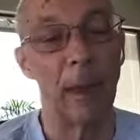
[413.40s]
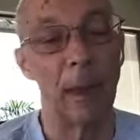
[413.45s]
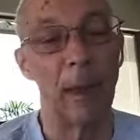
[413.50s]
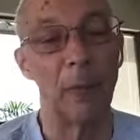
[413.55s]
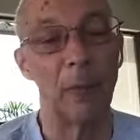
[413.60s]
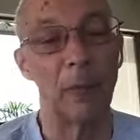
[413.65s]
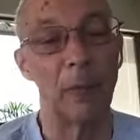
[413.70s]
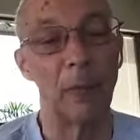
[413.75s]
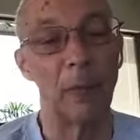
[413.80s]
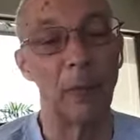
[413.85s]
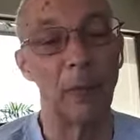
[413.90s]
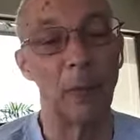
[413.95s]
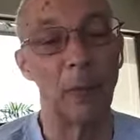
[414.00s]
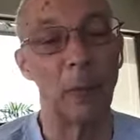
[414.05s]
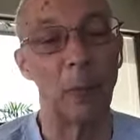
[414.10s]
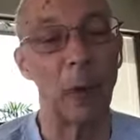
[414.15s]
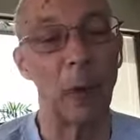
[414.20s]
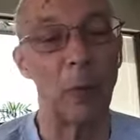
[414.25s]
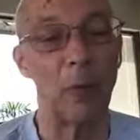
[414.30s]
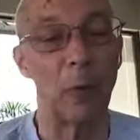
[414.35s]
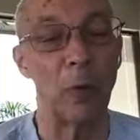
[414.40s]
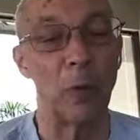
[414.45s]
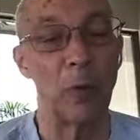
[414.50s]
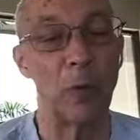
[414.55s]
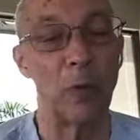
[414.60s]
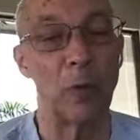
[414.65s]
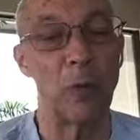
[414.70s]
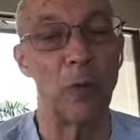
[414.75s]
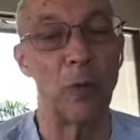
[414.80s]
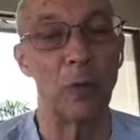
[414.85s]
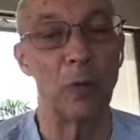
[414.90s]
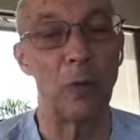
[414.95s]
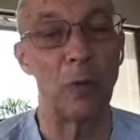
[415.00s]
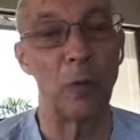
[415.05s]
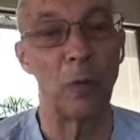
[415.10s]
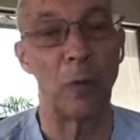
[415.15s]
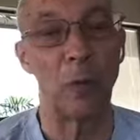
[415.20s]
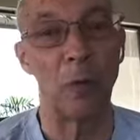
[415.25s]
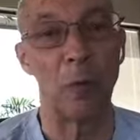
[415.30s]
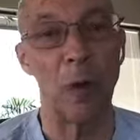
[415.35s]
instances people either use the
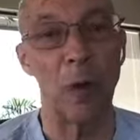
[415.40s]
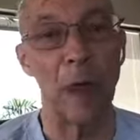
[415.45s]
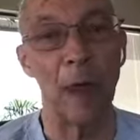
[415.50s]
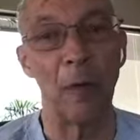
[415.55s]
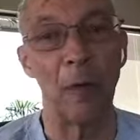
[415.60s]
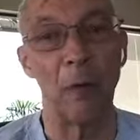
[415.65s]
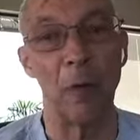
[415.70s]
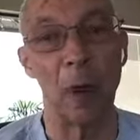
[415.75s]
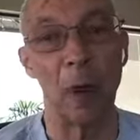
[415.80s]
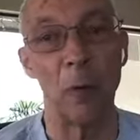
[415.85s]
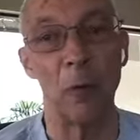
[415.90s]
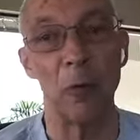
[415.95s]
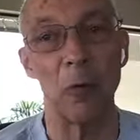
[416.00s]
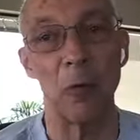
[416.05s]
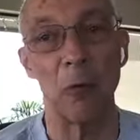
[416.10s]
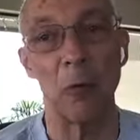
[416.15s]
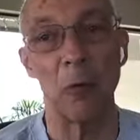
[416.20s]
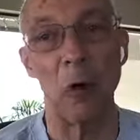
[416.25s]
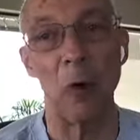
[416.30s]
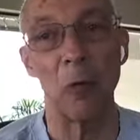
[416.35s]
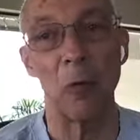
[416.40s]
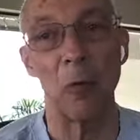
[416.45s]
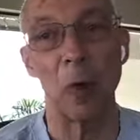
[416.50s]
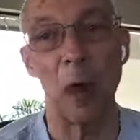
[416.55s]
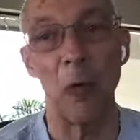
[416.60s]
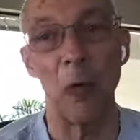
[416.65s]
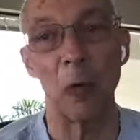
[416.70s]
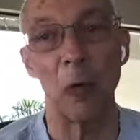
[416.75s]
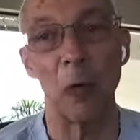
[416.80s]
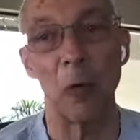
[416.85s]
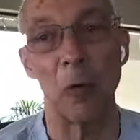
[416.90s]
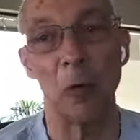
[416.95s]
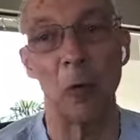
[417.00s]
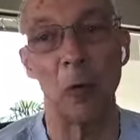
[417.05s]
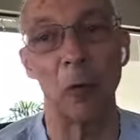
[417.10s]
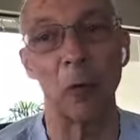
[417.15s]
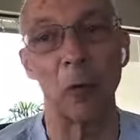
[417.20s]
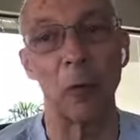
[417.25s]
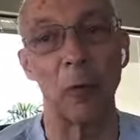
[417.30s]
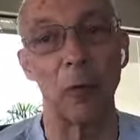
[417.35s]
right grammar, the wrong grammar,
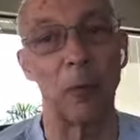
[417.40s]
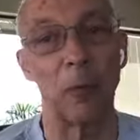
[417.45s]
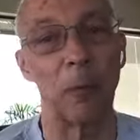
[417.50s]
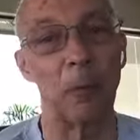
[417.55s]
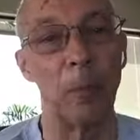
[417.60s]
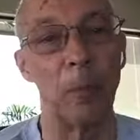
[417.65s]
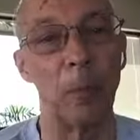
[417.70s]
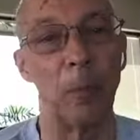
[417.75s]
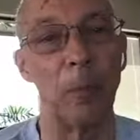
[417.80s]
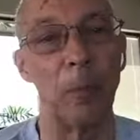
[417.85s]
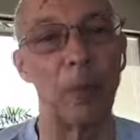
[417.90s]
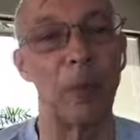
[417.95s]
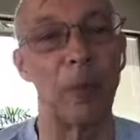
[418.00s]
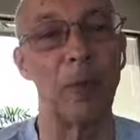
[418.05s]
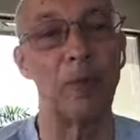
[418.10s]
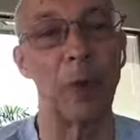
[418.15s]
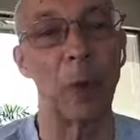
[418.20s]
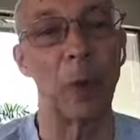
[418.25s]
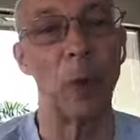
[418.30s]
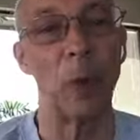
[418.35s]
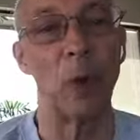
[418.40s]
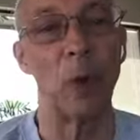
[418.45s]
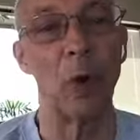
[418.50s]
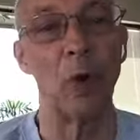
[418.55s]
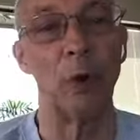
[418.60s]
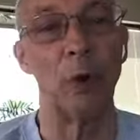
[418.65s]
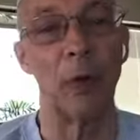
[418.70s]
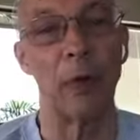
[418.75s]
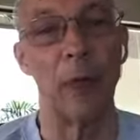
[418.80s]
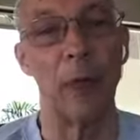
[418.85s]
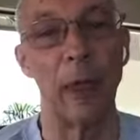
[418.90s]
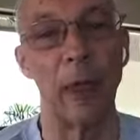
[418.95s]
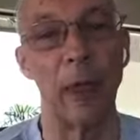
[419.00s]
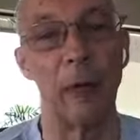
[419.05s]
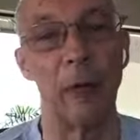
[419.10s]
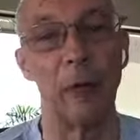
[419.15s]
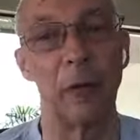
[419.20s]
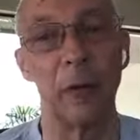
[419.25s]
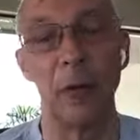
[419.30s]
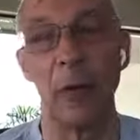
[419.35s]
or specific words that
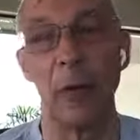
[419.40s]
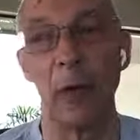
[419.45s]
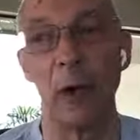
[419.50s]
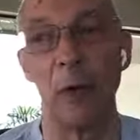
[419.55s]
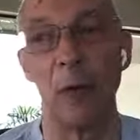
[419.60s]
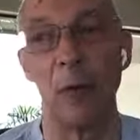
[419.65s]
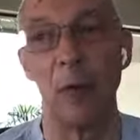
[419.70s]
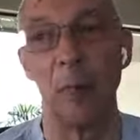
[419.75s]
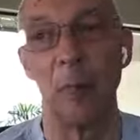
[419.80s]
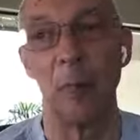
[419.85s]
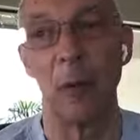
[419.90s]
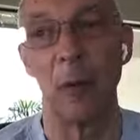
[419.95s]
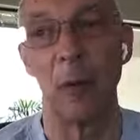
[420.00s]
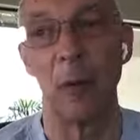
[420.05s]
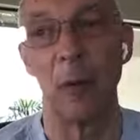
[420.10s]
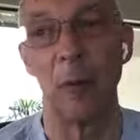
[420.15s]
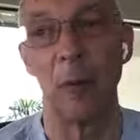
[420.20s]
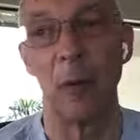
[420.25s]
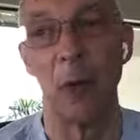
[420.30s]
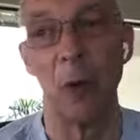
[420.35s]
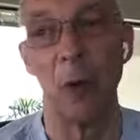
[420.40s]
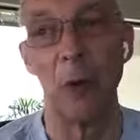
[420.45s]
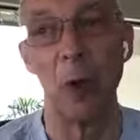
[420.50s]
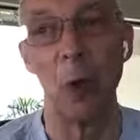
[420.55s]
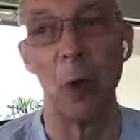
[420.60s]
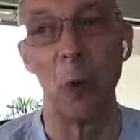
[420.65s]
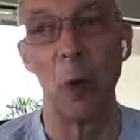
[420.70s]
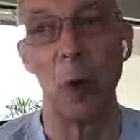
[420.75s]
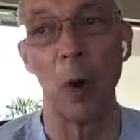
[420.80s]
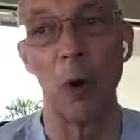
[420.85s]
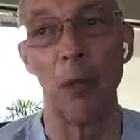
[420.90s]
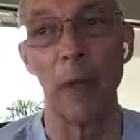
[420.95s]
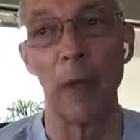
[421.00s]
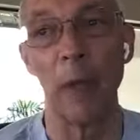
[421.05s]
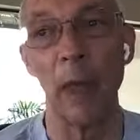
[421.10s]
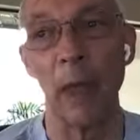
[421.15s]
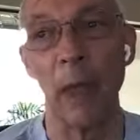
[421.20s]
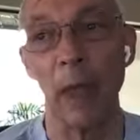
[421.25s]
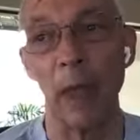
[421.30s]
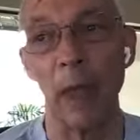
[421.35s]
are
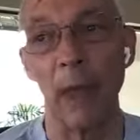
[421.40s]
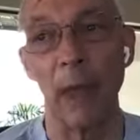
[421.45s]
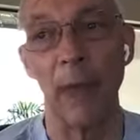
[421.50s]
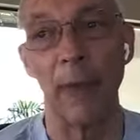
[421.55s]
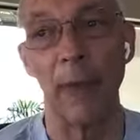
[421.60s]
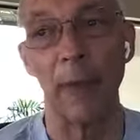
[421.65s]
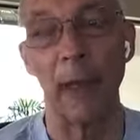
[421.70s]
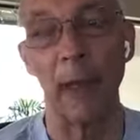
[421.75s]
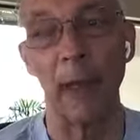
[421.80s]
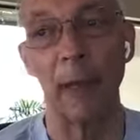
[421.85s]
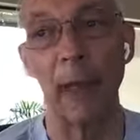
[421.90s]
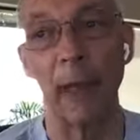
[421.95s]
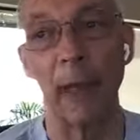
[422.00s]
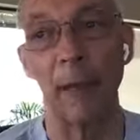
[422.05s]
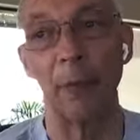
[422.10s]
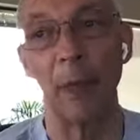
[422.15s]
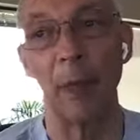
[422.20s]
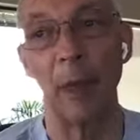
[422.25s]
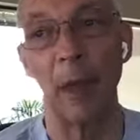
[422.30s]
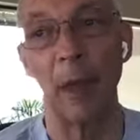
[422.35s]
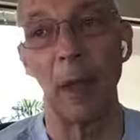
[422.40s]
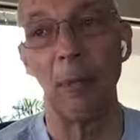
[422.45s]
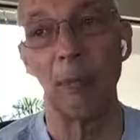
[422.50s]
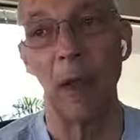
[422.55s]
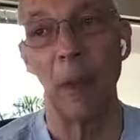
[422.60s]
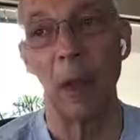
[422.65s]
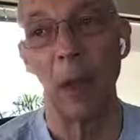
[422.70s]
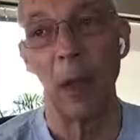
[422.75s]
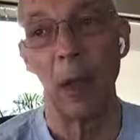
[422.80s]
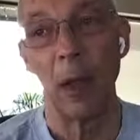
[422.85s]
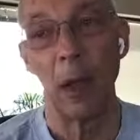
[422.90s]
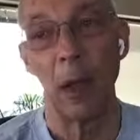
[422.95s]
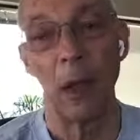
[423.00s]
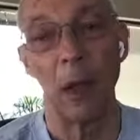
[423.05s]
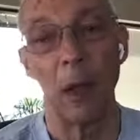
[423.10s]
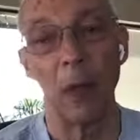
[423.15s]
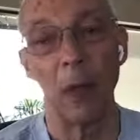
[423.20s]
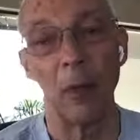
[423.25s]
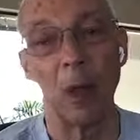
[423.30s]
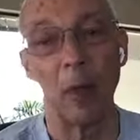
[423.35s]
noteworthy, and that kind of thing.
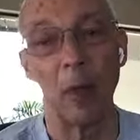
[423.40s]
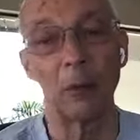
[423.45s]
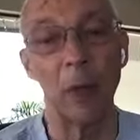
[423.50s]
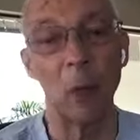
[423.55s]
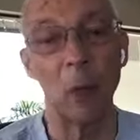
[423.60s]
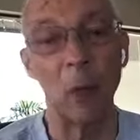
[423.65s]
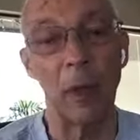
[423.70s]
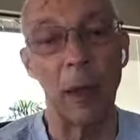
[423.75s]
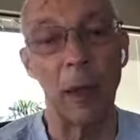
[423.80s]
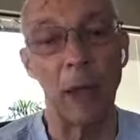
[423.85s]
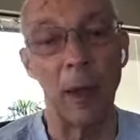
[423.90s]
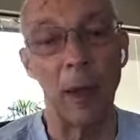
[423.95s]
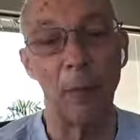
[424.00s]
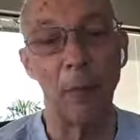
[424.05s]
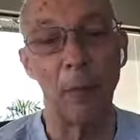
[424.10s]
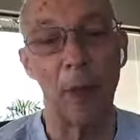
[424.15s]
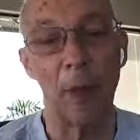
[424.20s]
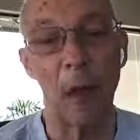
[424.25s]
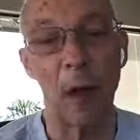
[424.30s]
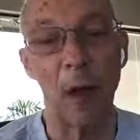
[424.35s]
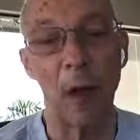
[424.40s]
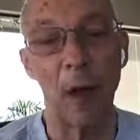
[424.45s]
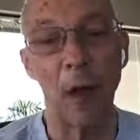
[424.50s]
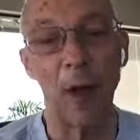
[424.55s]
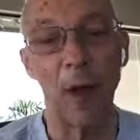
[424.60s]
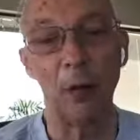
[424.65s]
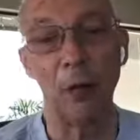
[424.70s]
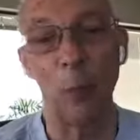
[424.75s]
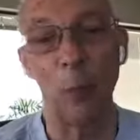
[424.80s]
You also count the ahs